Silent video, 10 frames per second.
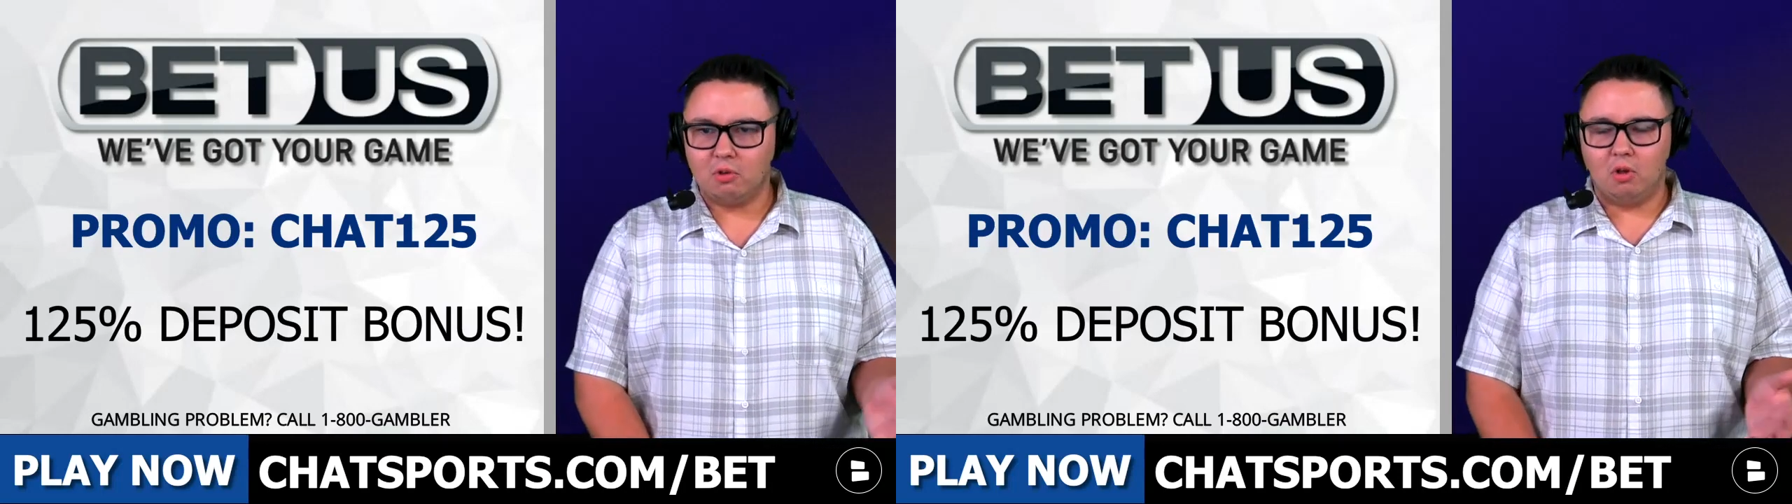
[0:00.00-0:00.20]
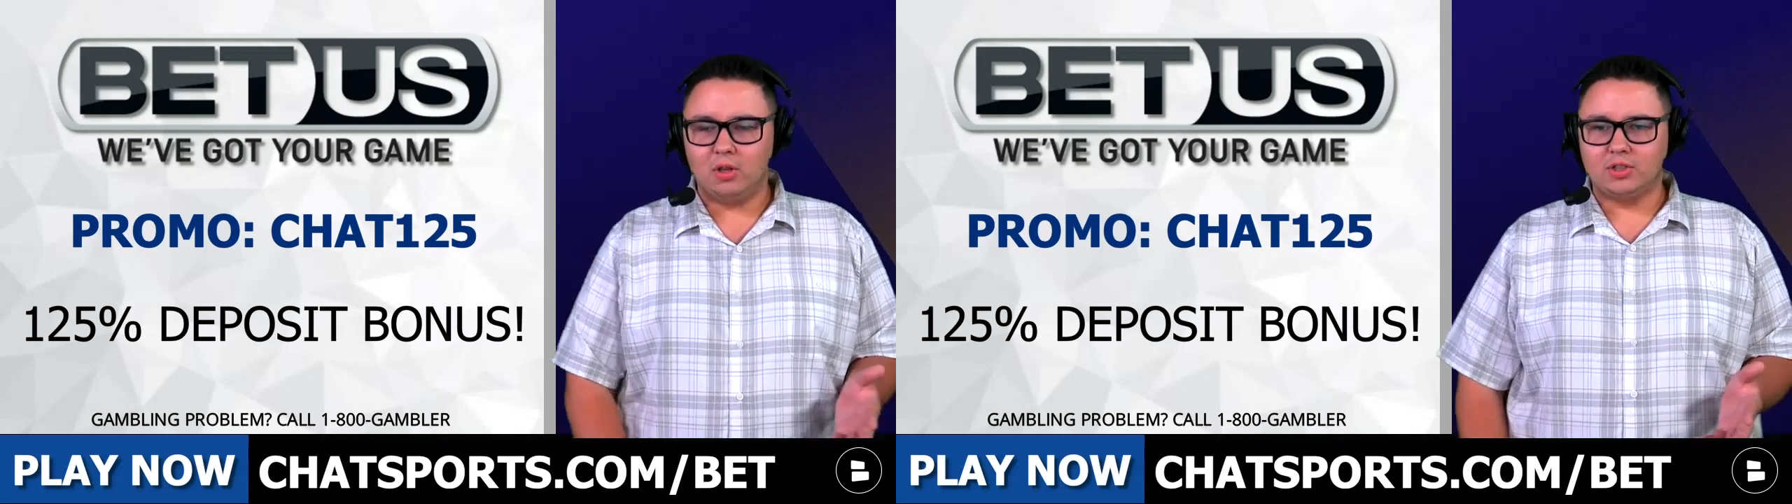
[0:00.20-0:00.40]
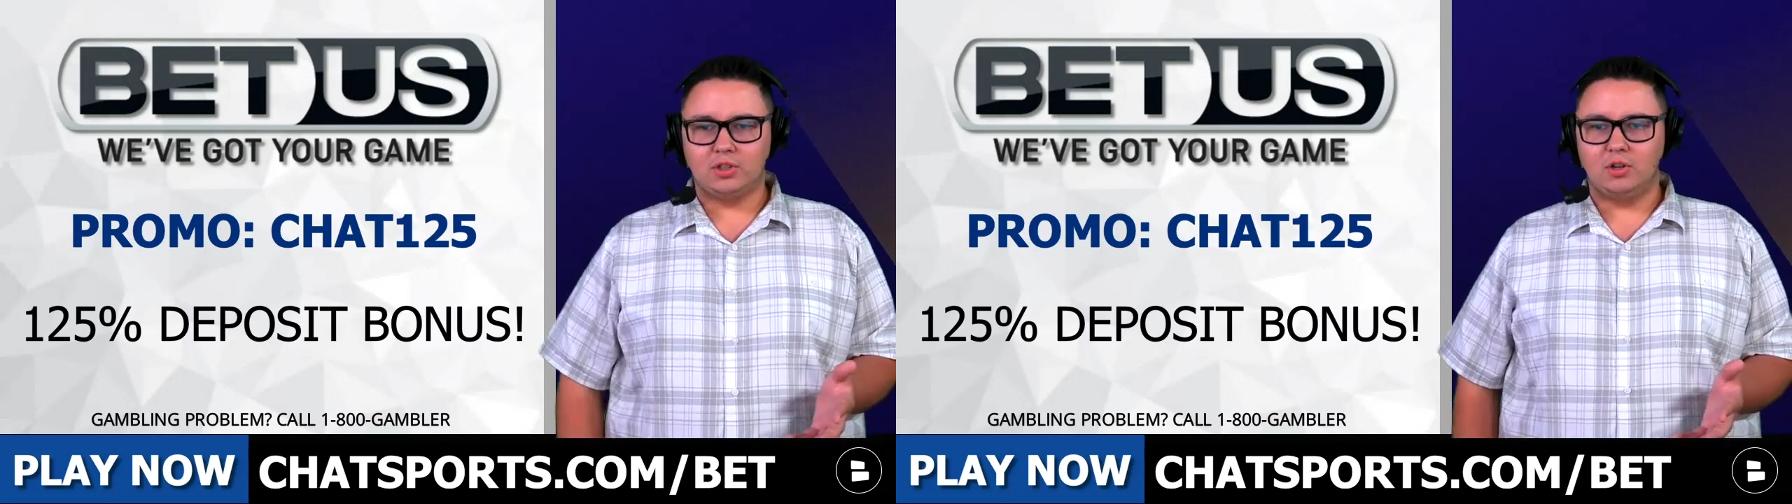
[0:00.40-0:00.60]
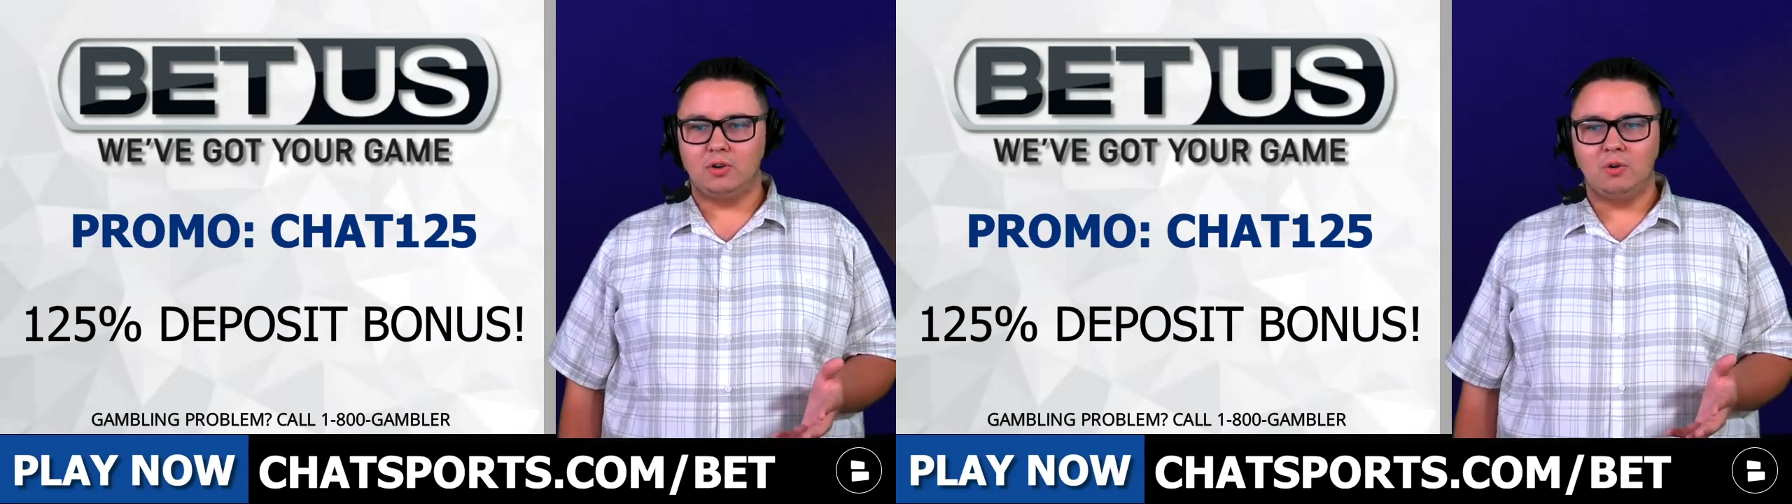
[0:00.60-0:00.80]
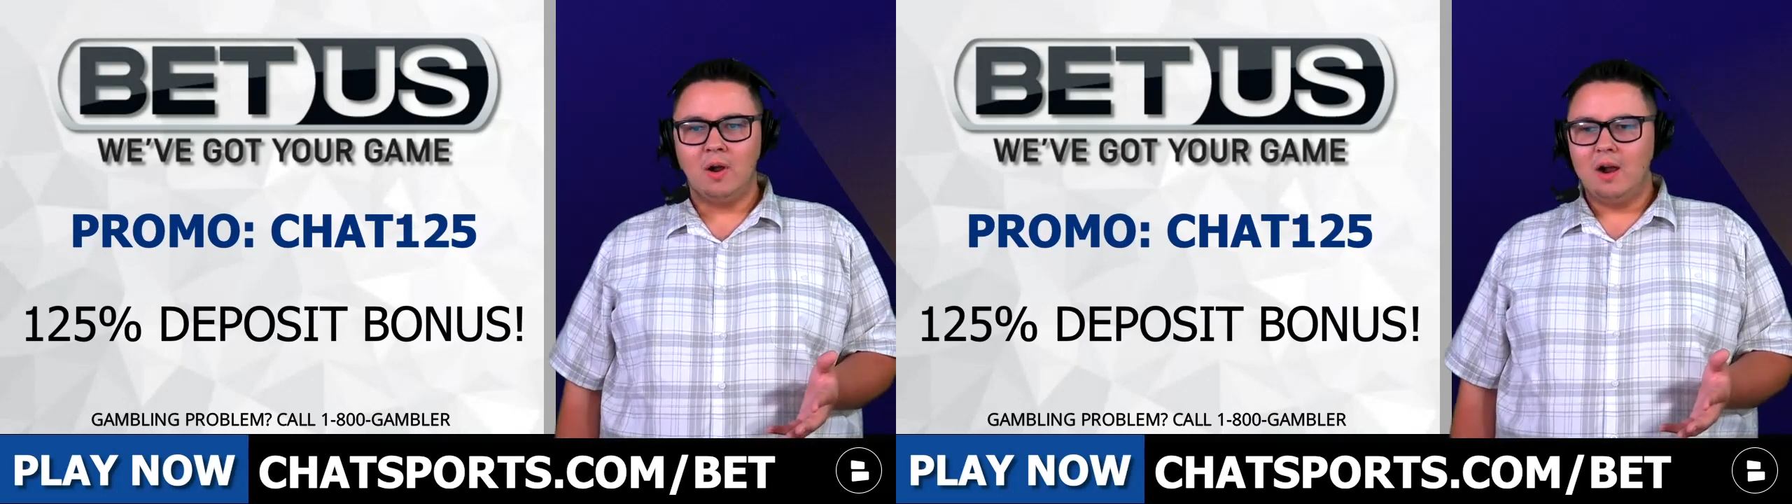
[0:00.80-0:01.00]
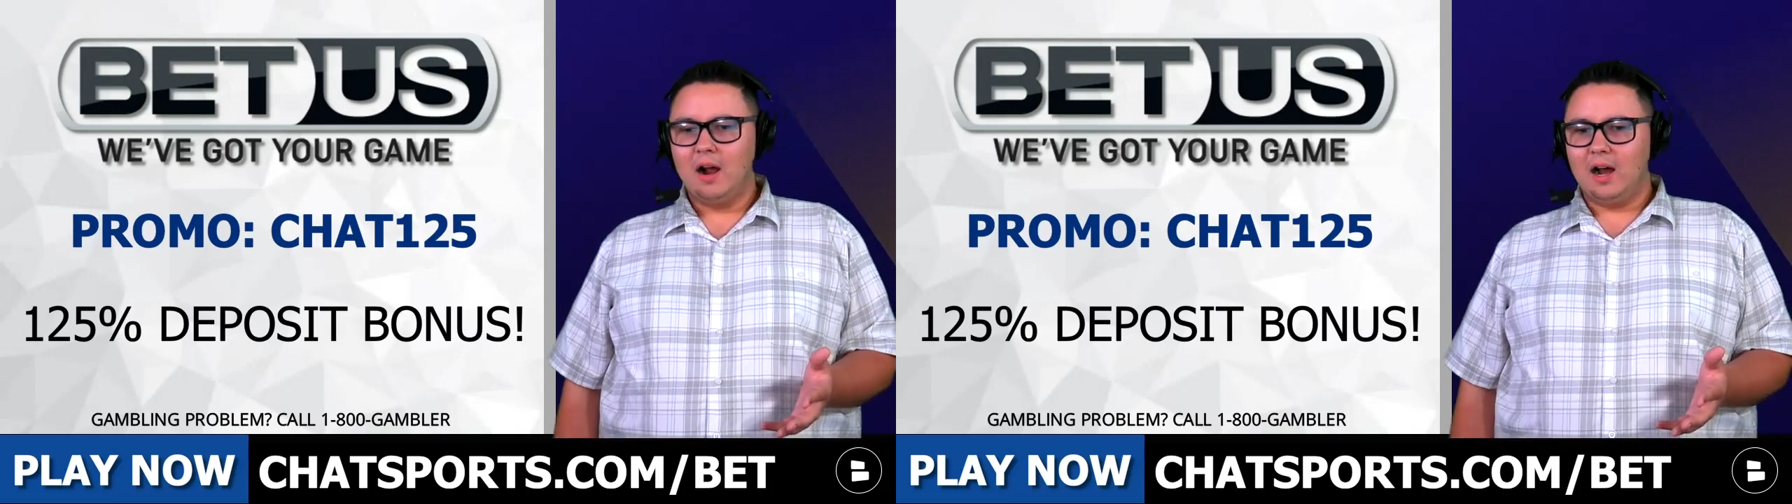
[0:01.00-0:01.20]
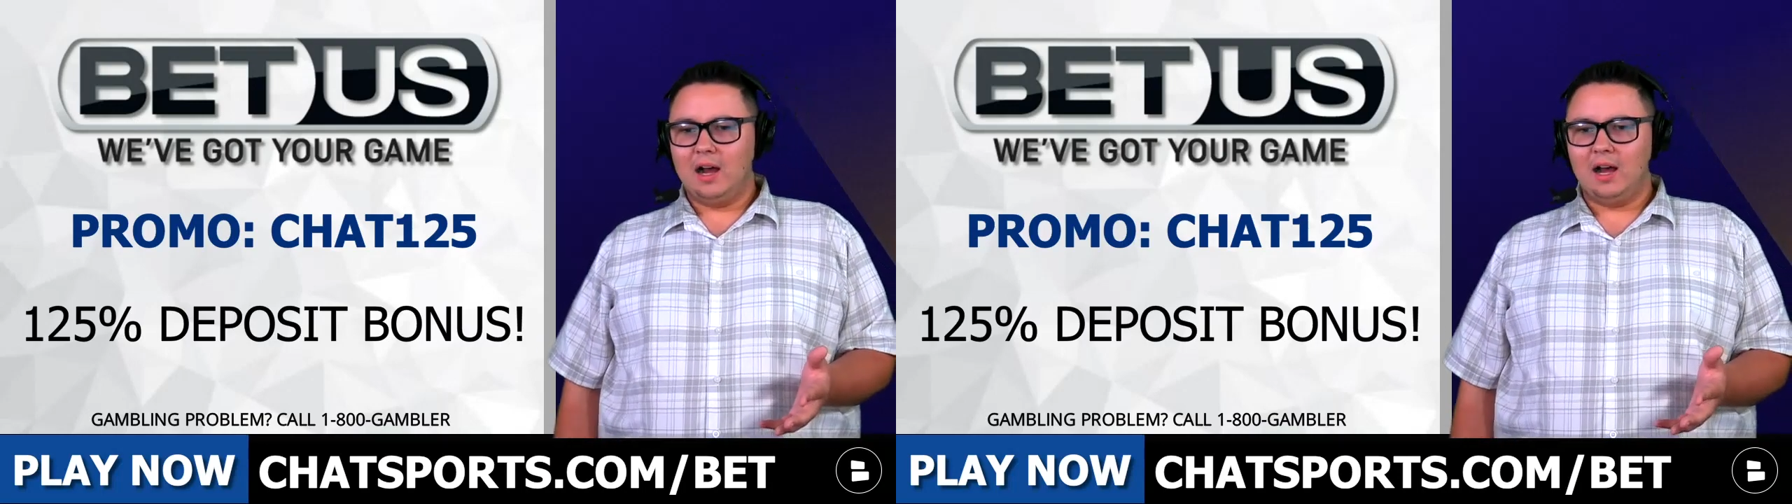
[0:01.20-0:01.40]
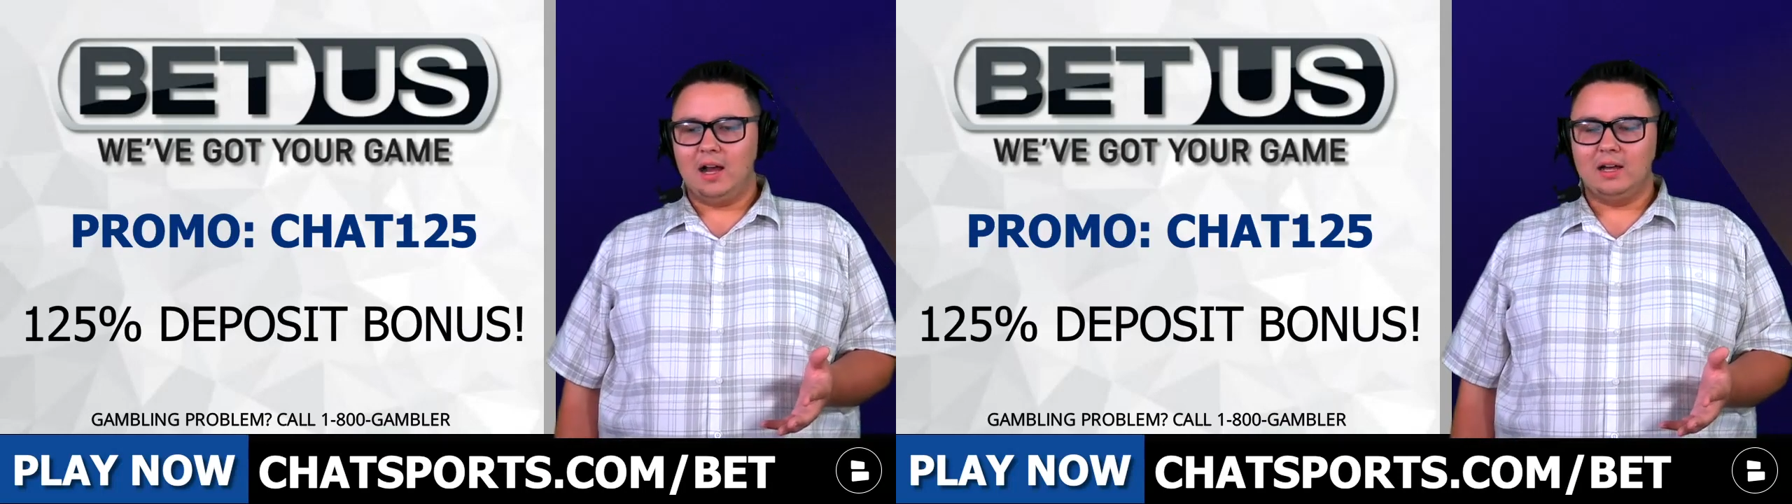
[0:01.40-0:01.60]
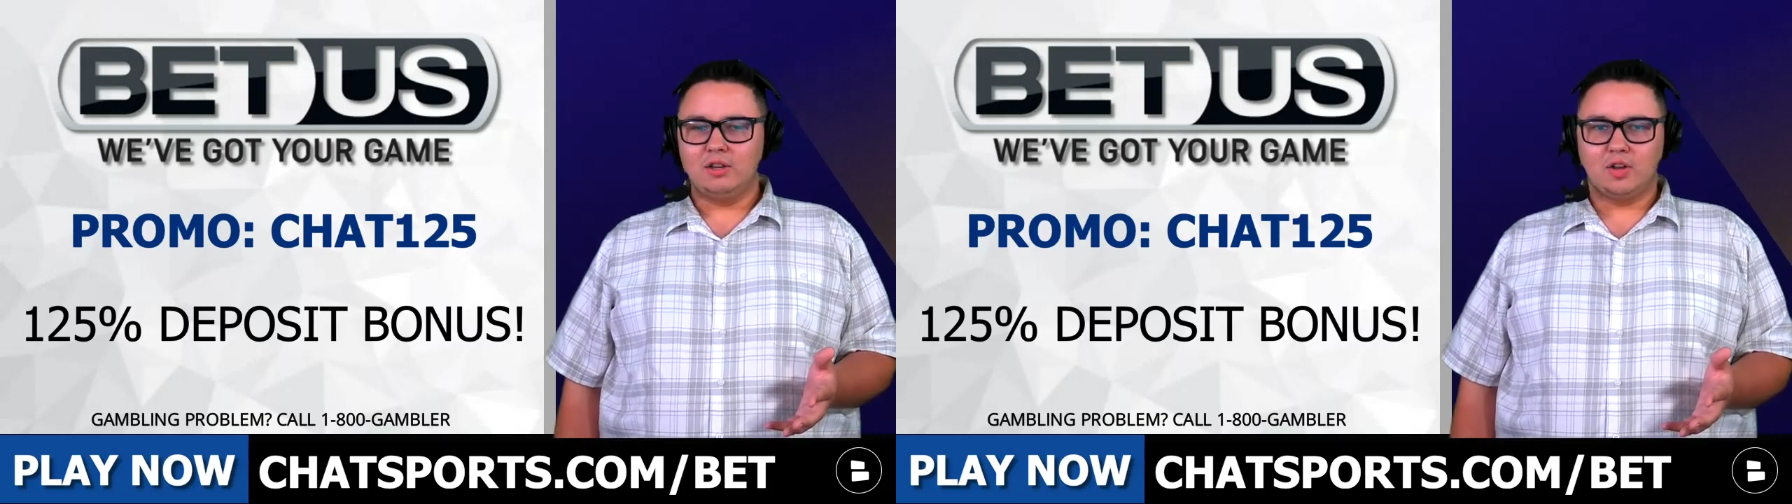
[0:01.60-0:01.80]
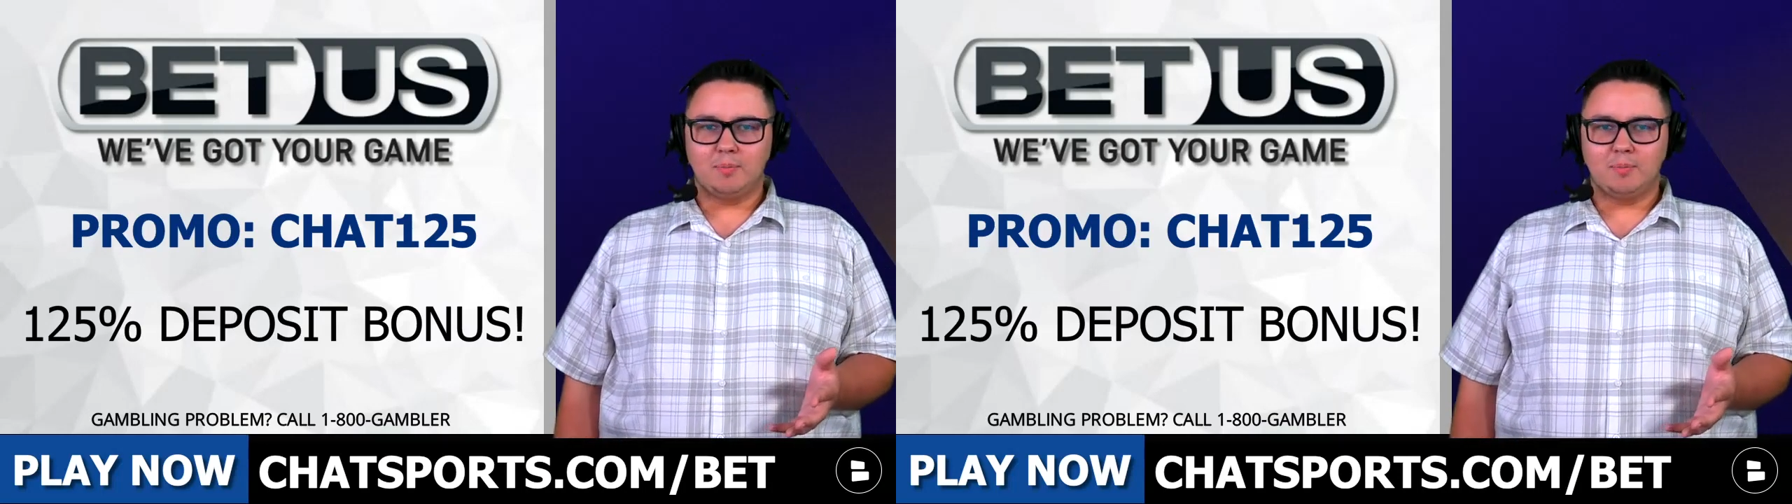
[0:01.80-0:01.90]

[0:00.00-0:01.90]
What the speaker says: Also, you